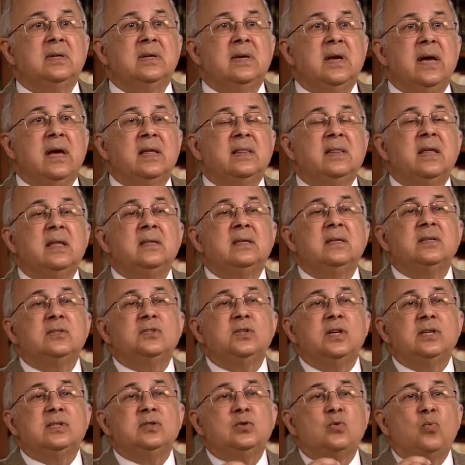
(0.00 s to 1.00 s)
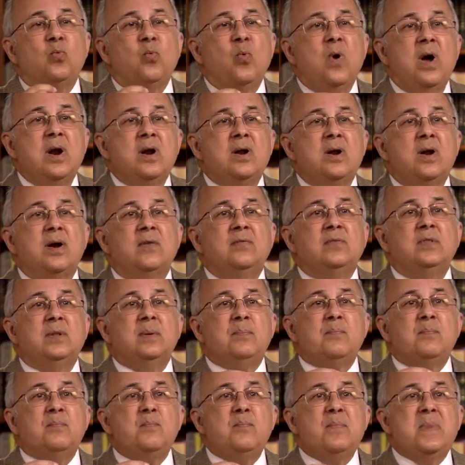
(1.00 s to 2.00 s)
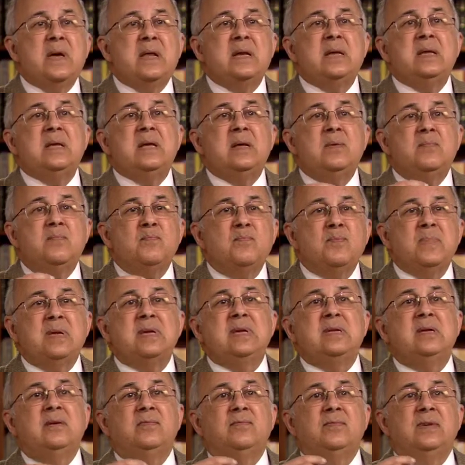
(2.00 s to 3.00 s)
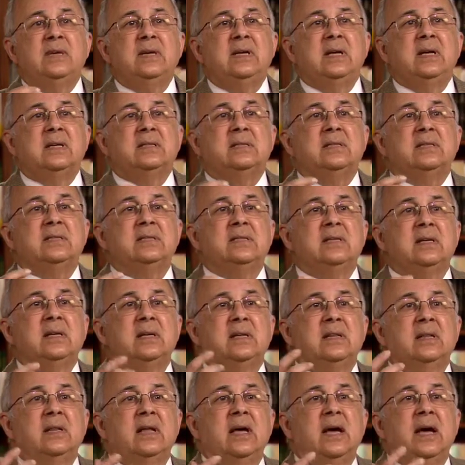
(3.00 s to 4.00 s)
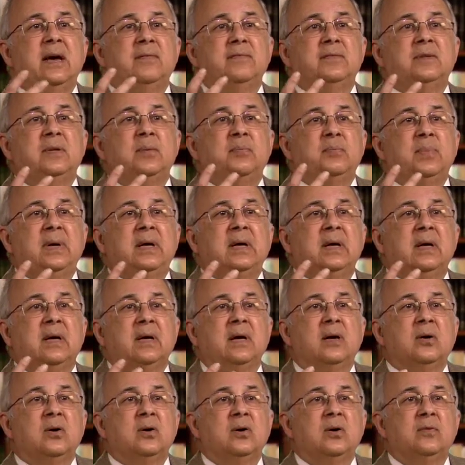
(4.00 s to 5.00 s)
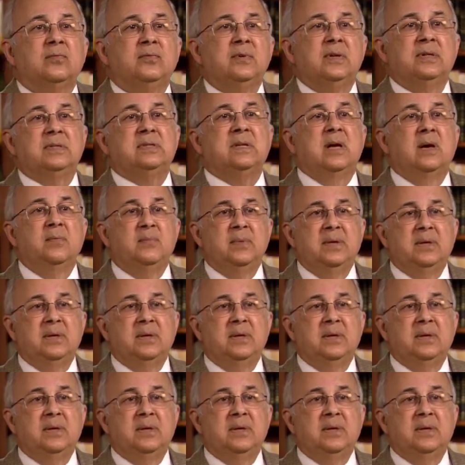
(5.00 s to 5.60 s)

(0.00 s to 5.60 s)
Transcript: And that is just one of the many, many vignettes in the Haft Paikar of Nizami.